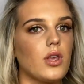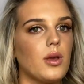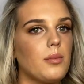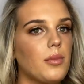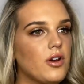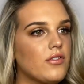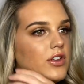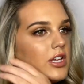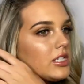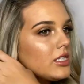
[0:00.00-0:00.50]

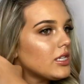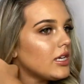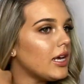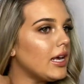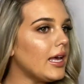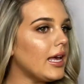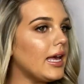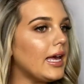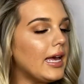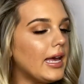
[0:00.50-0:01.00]
Perfect.
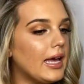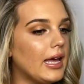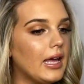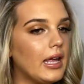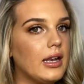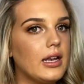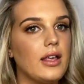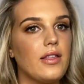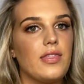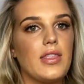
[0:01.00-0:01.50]

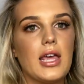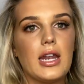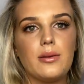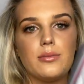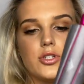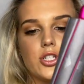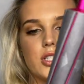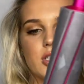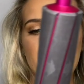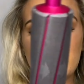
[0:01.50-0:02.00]
And then
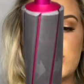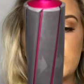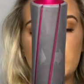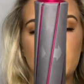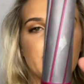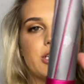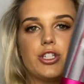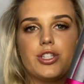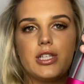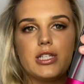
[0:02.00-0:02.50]
I'm just going to
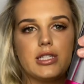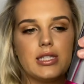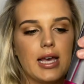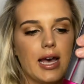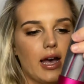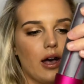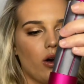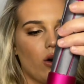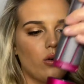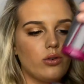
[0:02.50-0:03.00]
switch this
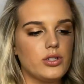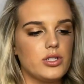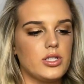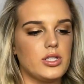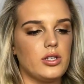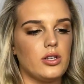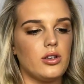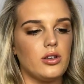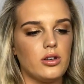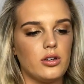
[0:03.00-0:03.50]
out